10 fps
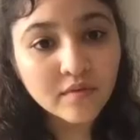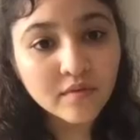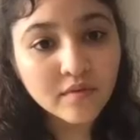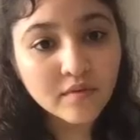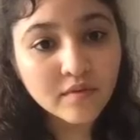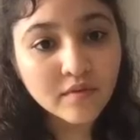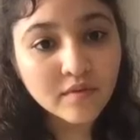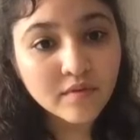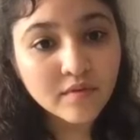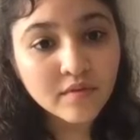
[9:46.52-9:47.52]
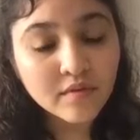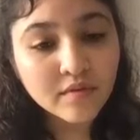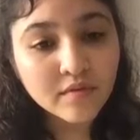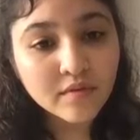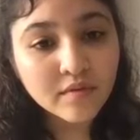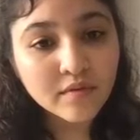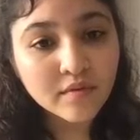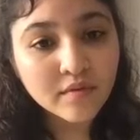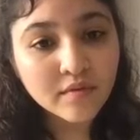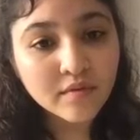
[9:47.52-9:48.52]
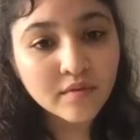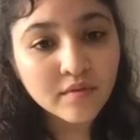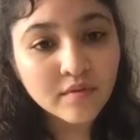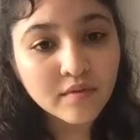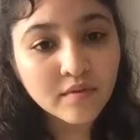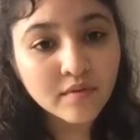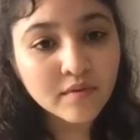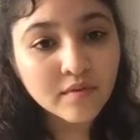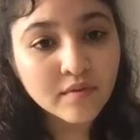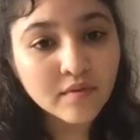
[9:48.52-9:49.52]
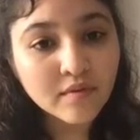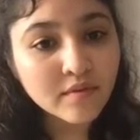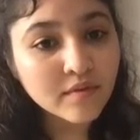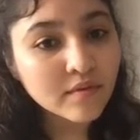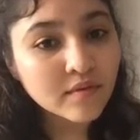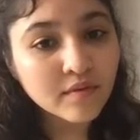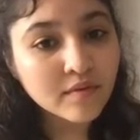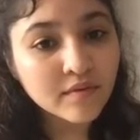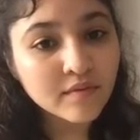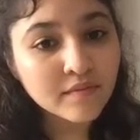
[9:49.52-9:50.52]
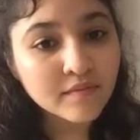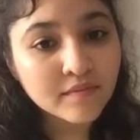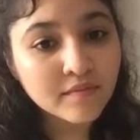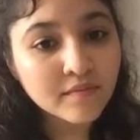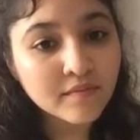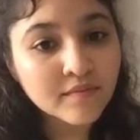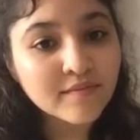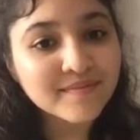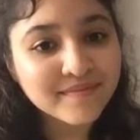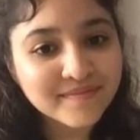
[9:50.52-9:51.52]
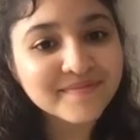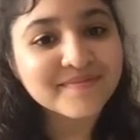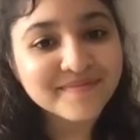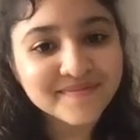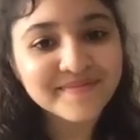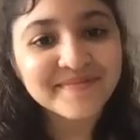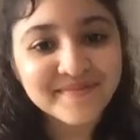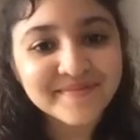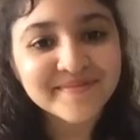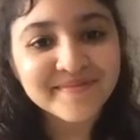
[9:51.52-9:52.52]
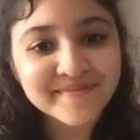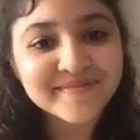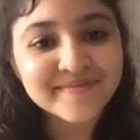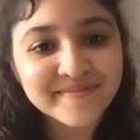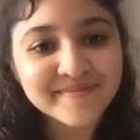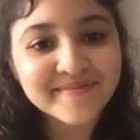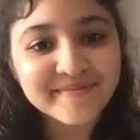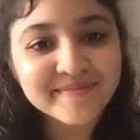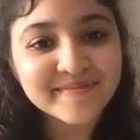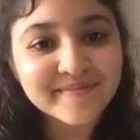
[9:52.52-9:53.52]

The person shown says nothing.